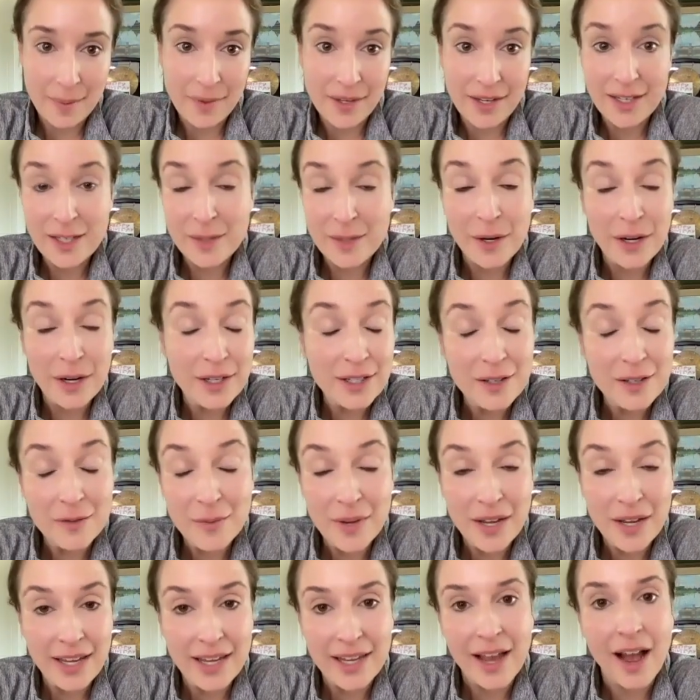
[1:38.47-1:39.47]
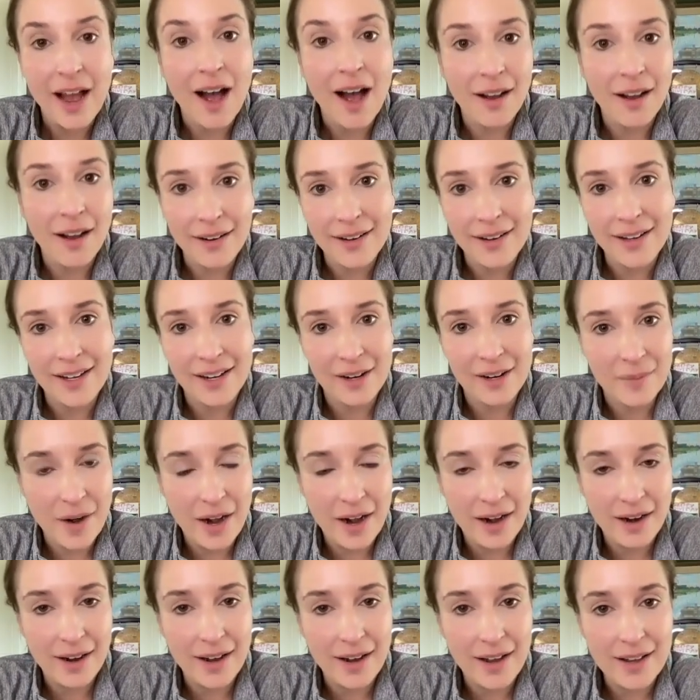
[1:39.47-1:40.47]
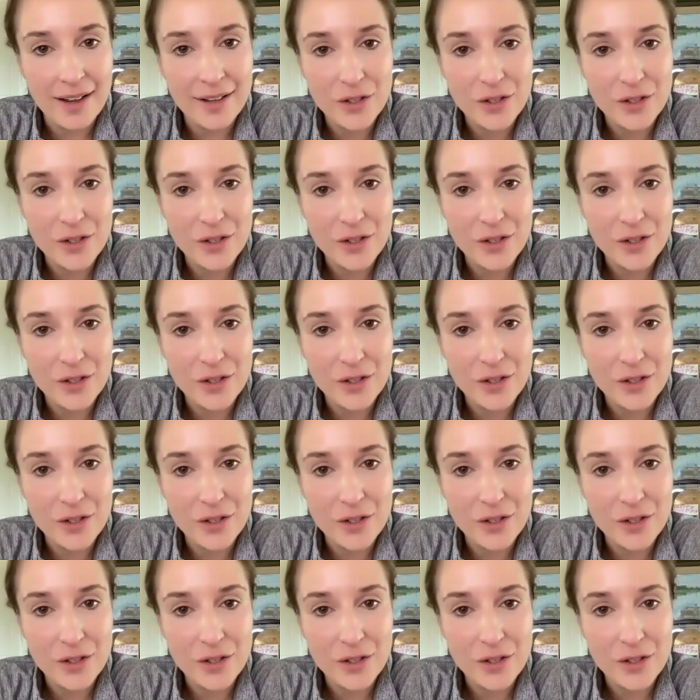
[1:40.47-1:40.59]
the experience of being young in America.